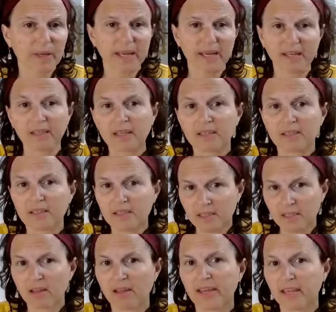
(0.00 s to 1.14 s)
pain that's
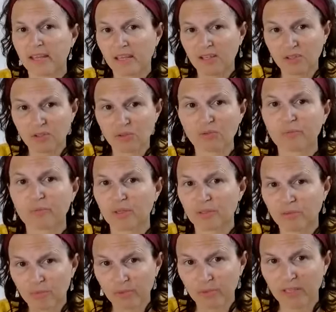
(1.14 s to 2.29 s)
lying dormant
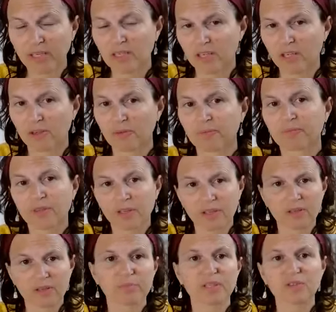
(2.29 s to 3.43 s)
within you that
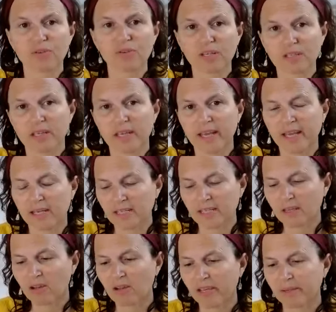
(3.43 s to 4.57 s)
can be triggered at any
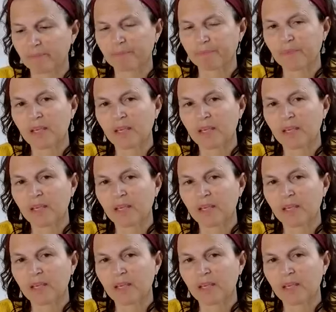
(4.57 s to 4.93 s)
time.